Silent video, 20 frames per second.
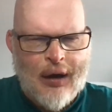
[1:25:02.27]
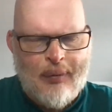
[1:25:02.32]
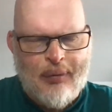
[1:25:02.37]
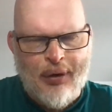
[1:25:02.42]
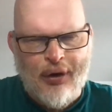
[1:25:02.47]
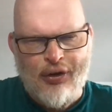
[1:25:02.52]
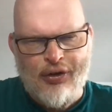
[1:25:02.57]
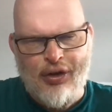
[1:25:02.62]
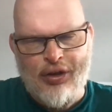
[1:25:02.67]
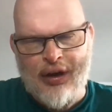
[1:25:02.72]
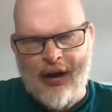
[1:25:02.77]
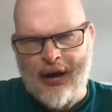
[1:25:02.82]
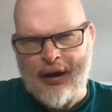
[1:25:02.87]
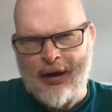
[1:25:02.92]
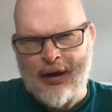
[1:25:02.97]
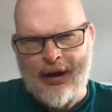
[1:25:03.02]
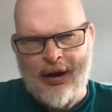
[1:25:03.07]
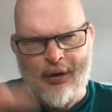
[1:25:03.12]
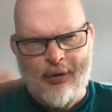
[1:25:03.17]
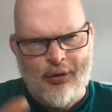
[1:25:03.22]
because of the
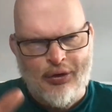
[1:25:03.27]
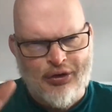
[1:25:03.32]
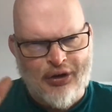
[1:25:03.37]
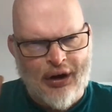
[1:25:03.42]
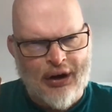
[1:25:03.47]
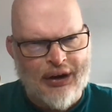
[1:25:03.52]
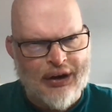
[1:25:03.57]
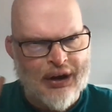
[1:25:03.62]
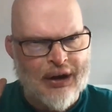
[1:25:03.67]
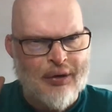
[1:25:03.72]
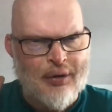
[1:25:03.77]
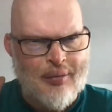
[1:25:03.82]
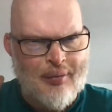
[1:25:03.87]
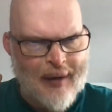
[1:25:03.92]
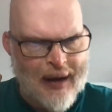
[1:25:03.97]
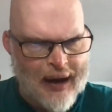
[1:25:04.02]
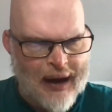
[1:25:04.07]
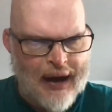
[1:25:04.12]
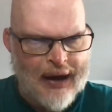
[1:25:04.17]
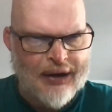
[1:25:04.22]
anchor language idea in
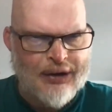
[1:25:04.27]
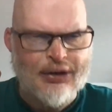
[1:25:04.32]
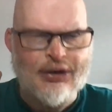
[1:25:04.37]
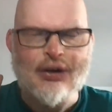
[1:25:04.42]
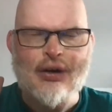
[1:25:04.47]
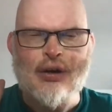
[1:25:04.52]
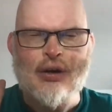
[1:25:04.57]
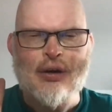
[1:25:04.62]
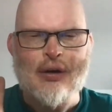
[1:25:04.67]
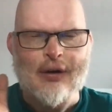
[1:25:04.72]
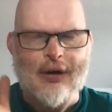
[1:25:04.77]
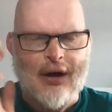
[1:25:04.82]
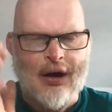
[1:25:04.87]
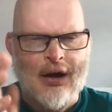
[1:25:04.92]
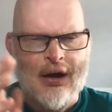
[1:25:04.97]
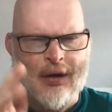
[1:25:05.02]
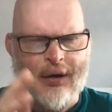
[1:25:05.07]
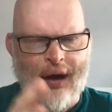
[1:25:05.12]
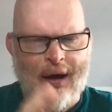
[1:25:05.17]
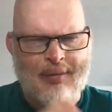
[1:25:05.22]
my head,
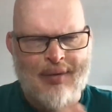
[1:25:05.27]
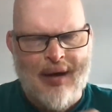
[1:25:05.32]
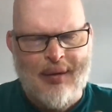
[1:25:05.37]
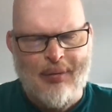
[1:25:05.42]
I'm